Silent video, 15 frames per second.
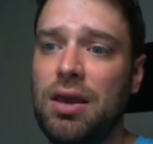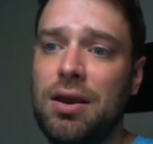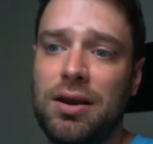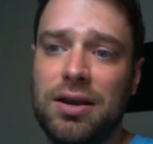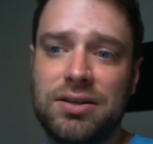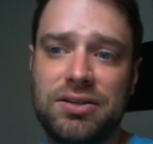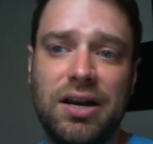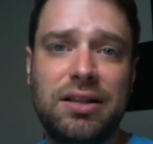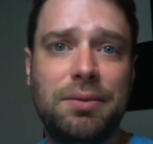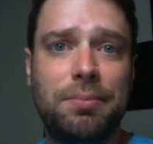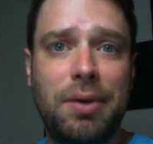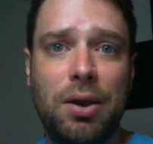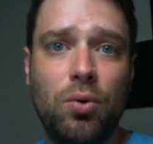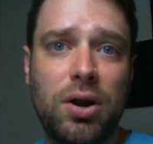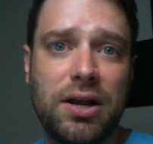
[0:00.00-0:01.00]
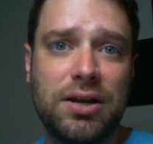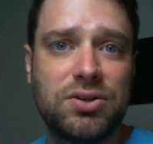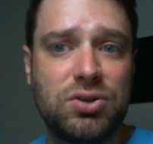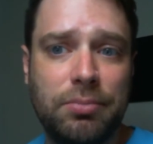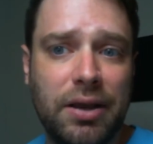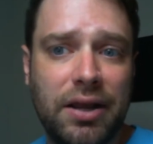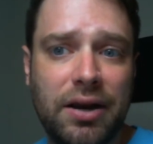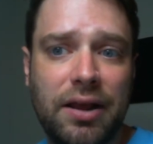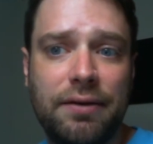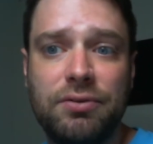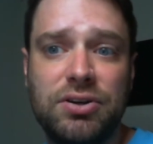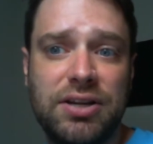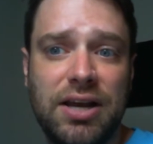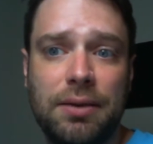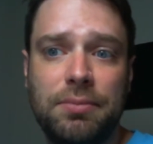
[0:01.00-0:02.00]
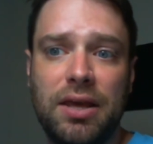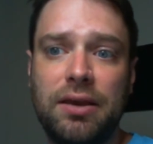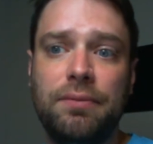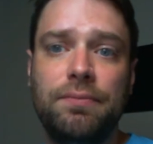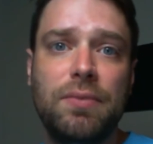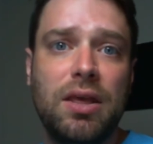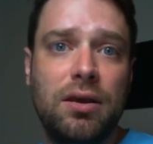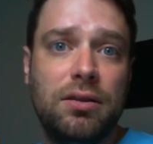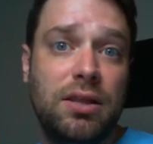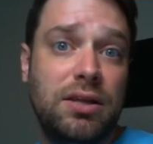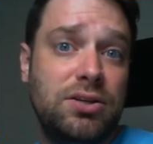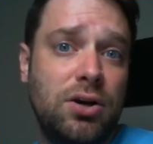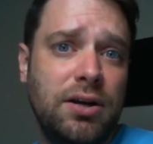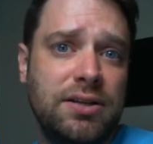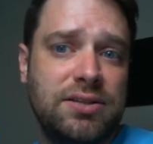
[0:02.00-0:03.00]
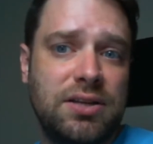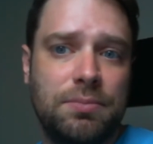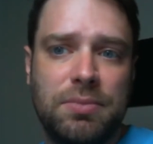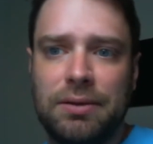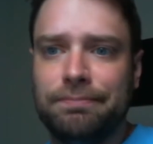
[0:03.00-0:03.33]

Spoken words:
because they're going to have to pay 1 extra mana every time they target something.